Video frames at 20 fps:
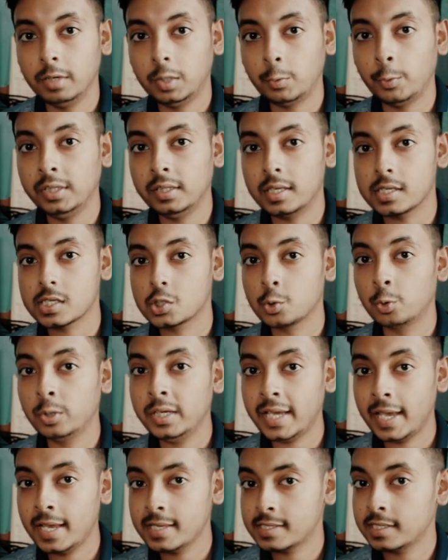between the
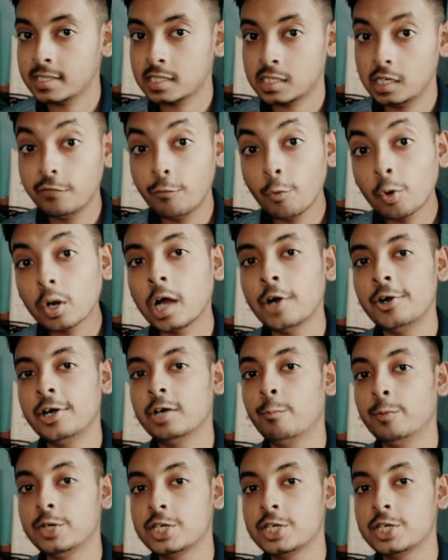Sony a6400,